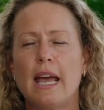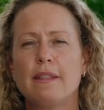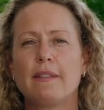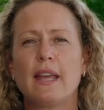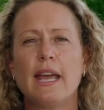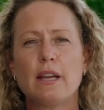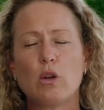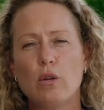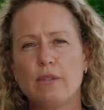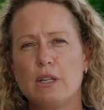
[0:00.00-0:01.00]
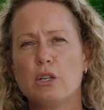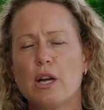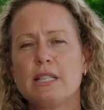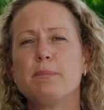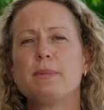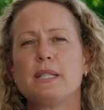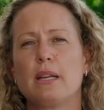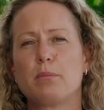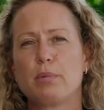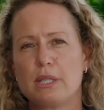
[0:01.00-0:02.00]
and that they had over
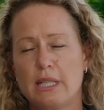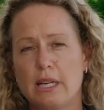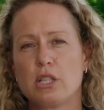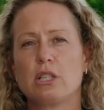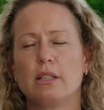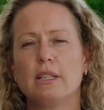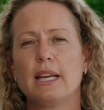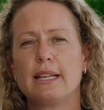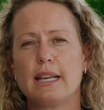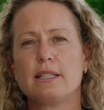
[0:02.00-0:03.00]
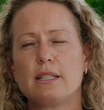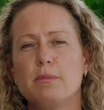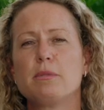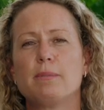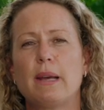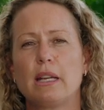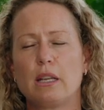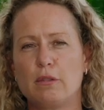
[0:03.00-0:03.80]
90% protection against symptomatic